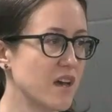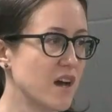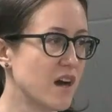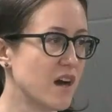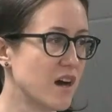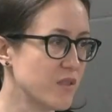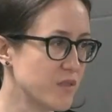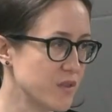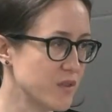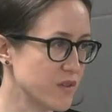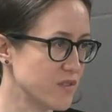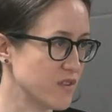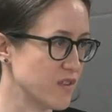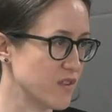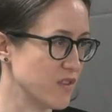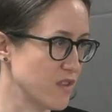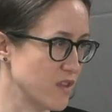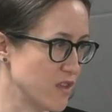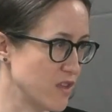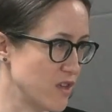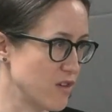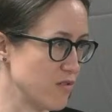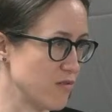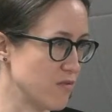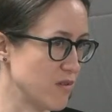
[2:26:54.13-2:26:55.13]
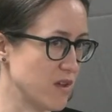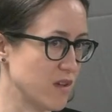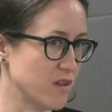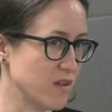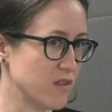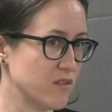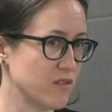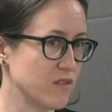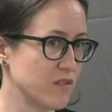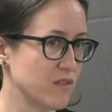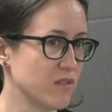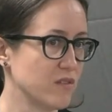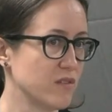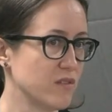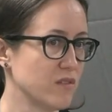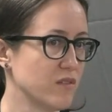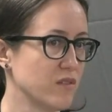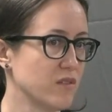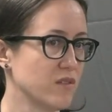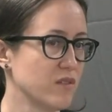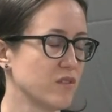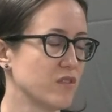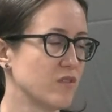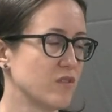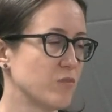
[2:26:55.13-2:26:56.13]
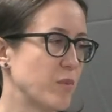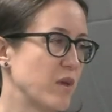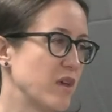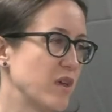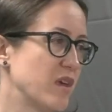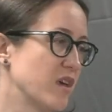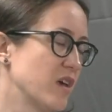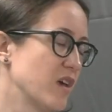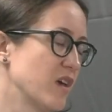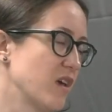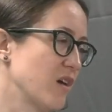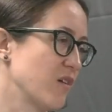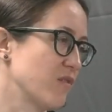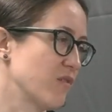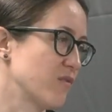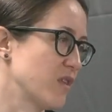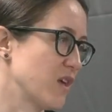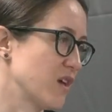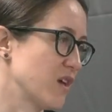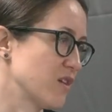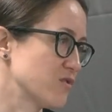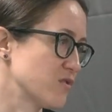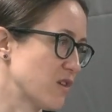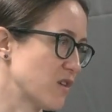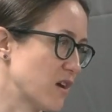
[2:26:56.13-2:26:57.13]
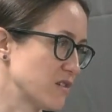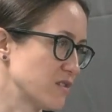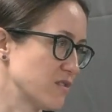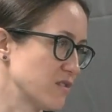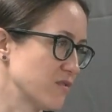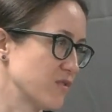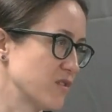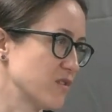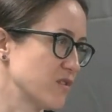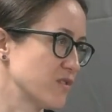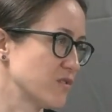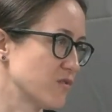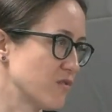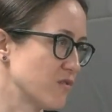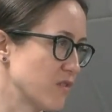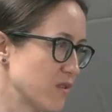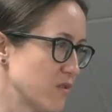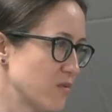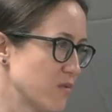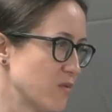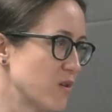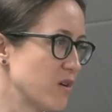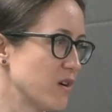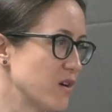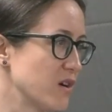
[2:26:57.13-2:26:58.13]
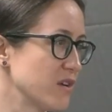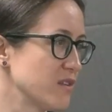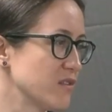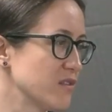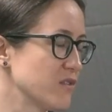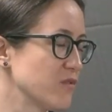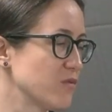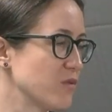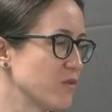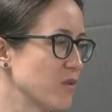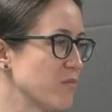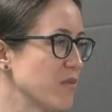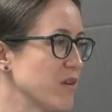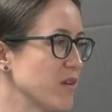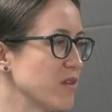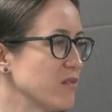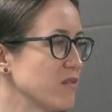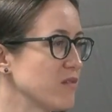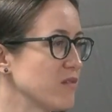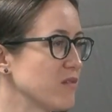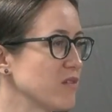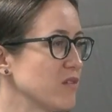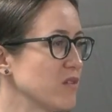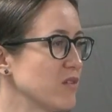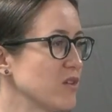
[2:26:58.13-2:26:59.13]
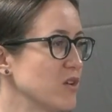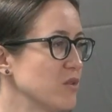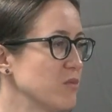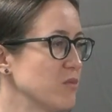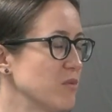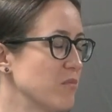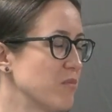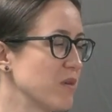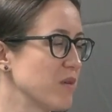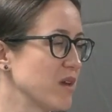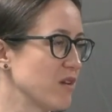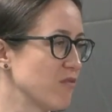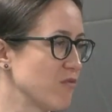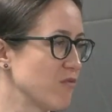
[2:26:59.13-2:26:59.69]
others in the unit speaking of the attractiveness or otherwise of women who were being